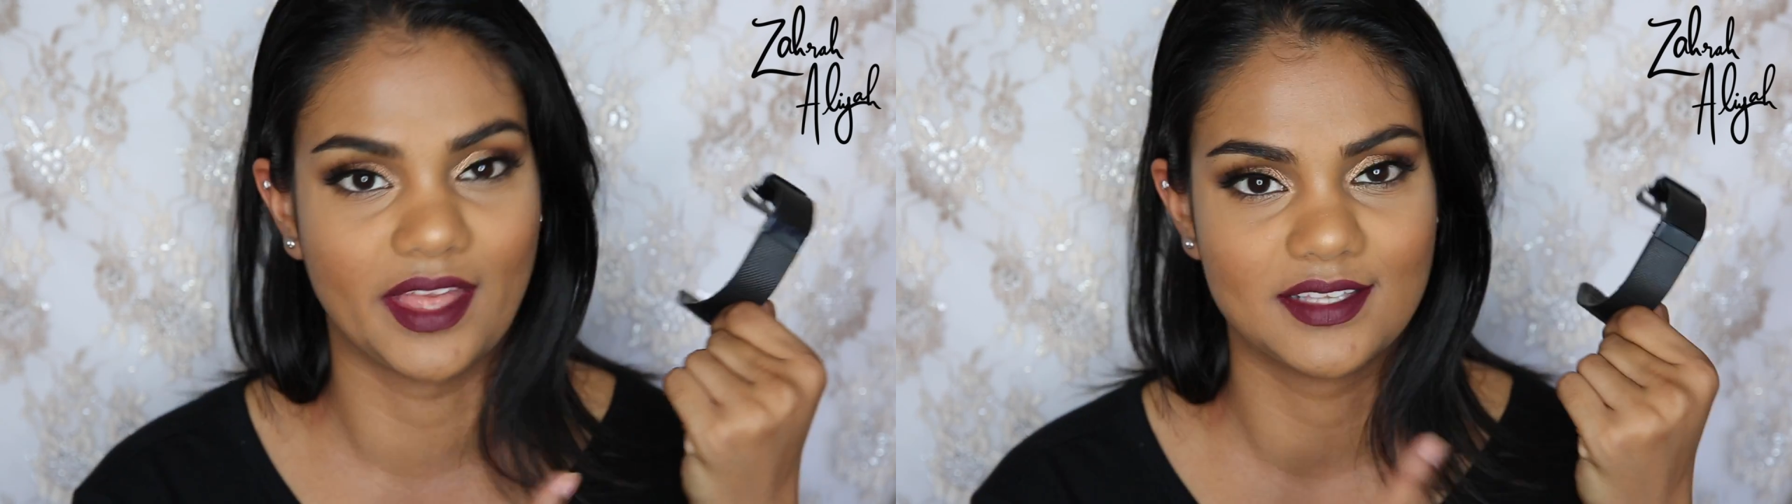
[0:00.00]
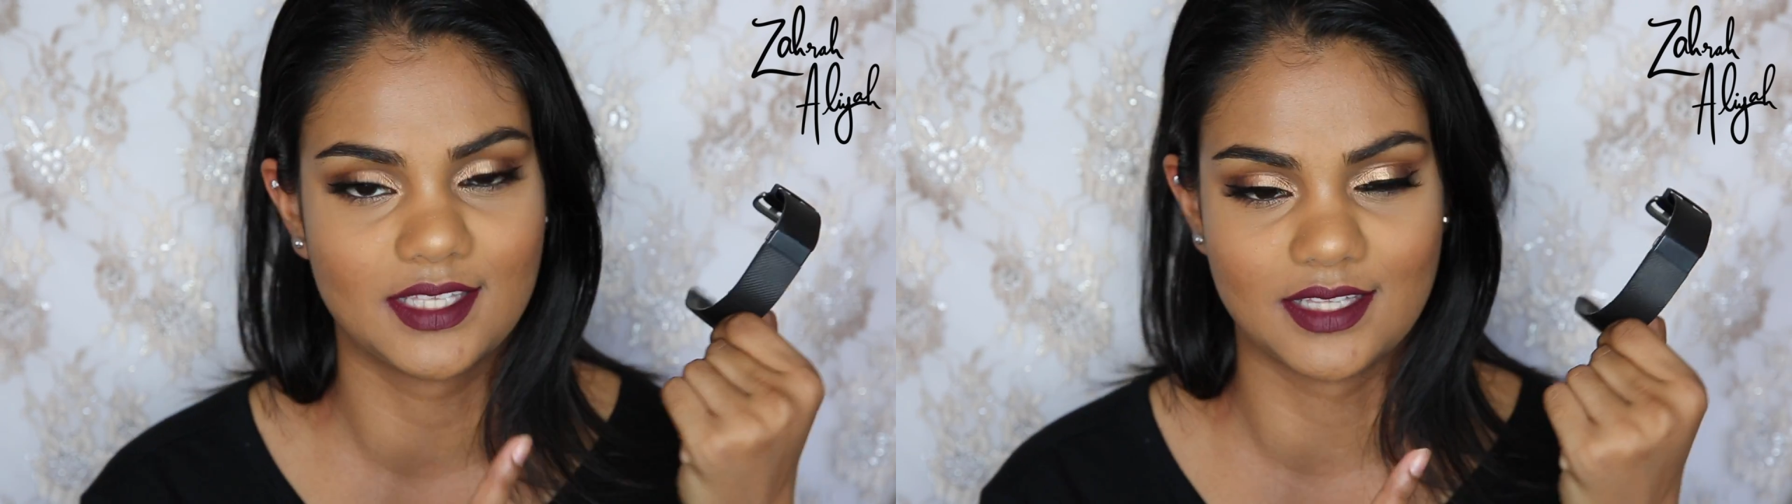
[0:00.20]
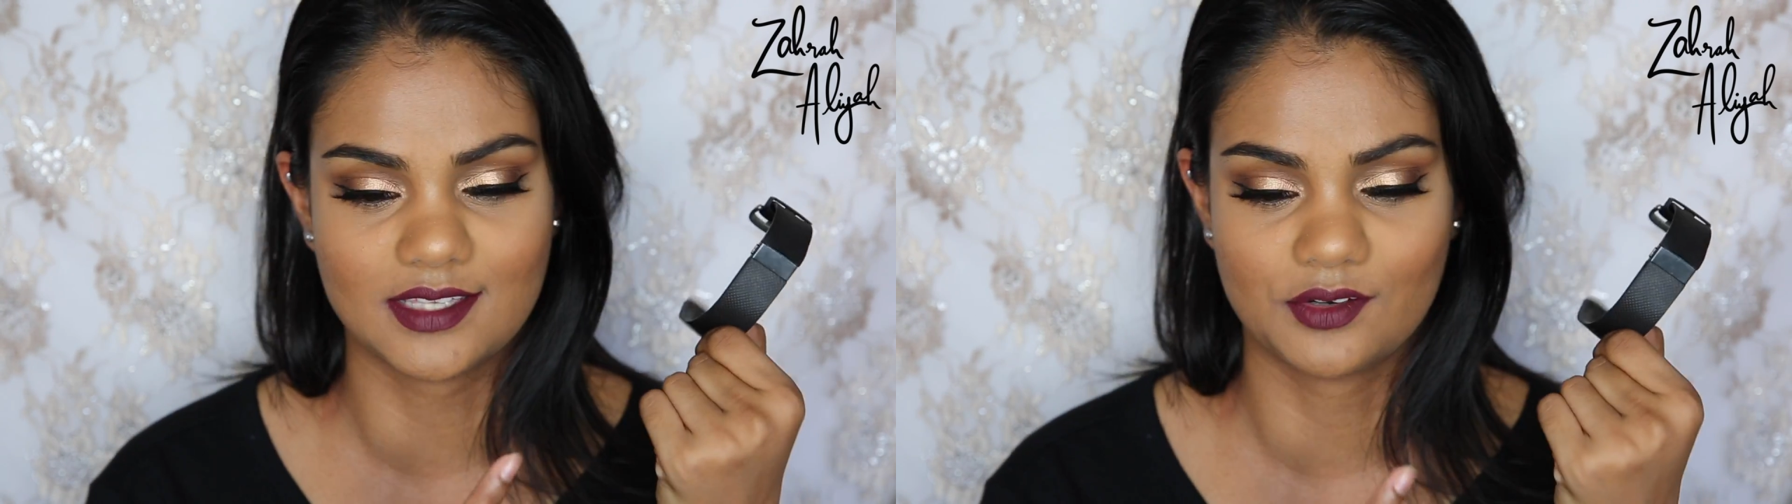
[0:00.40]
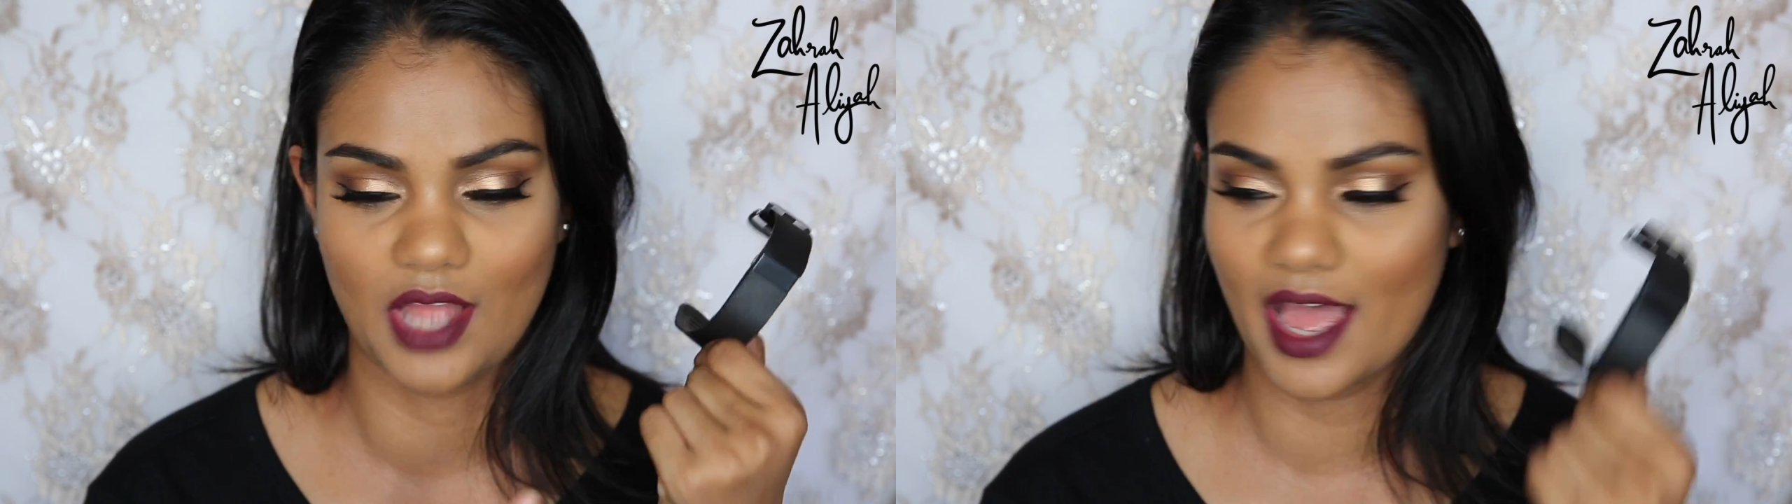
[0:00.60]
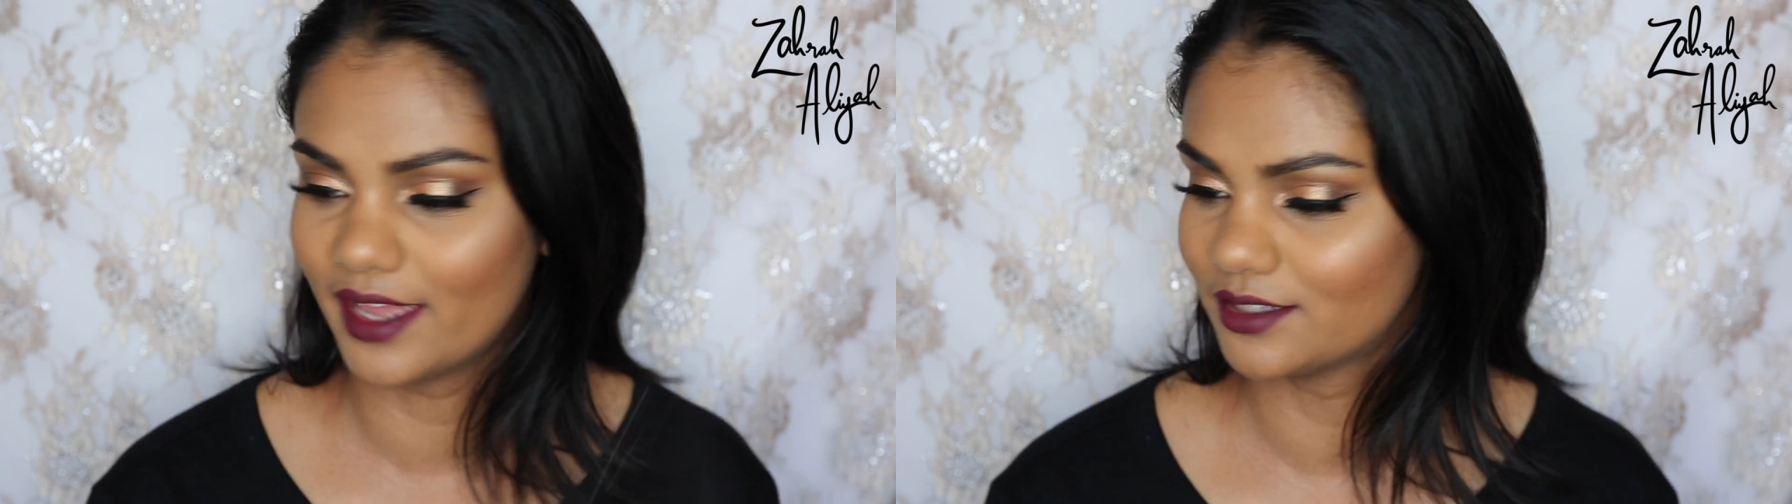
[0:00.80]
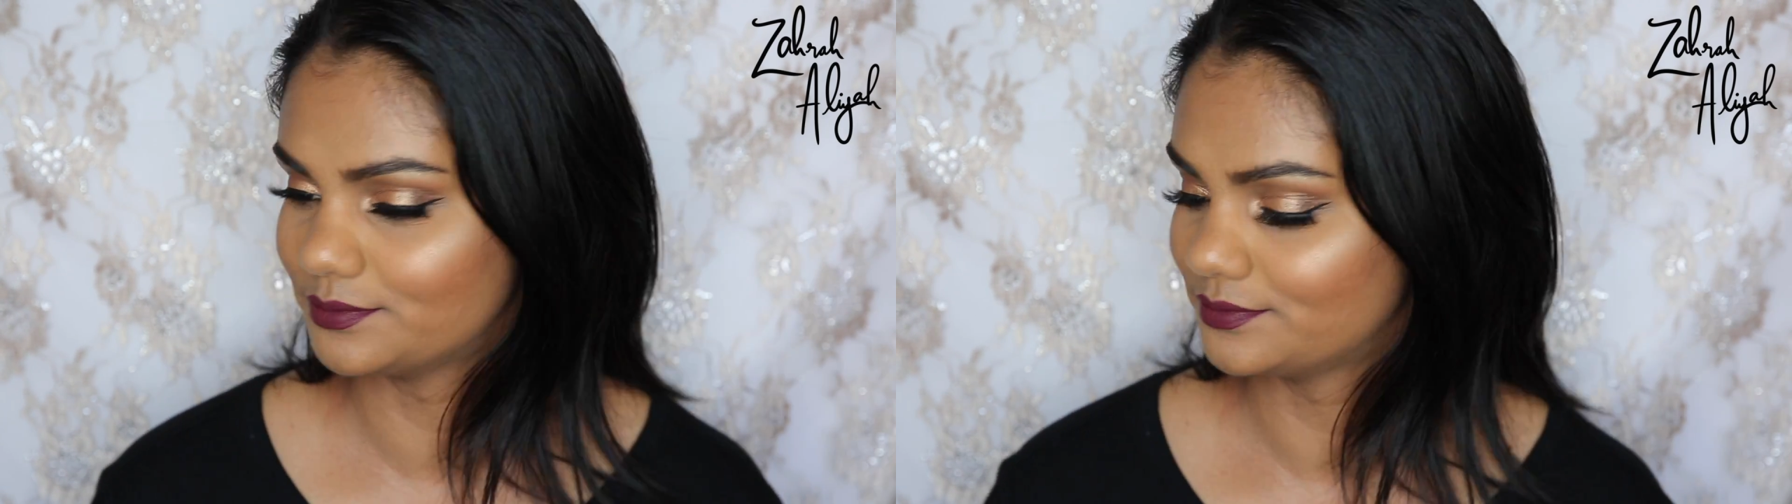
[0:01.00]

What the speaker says: thanks to this little guy.